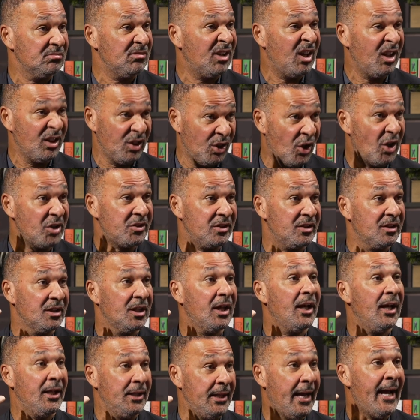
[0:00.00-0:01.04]
A lot
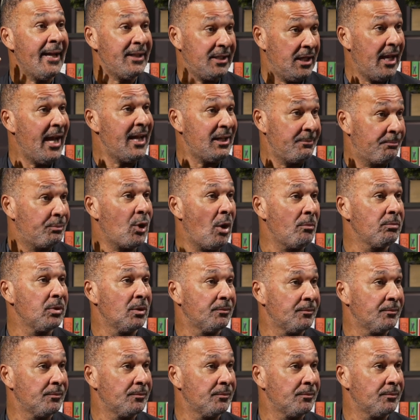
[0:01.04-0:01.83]
had a problem.